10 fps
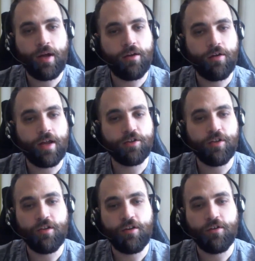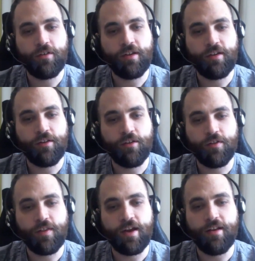I don't actually know because I didn't
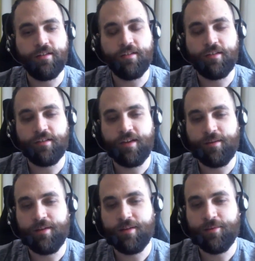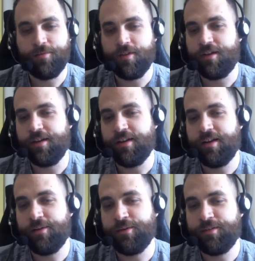look that into depth on it.
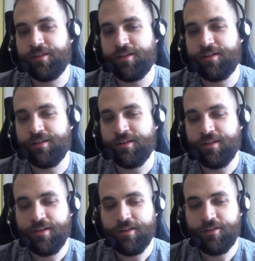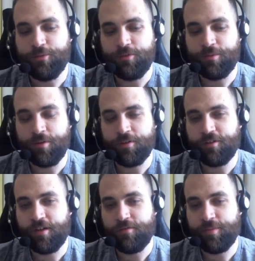I was doing some other
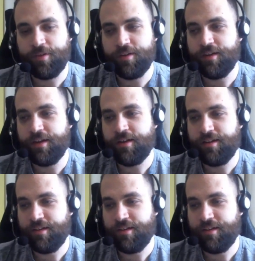stuff, but yeah.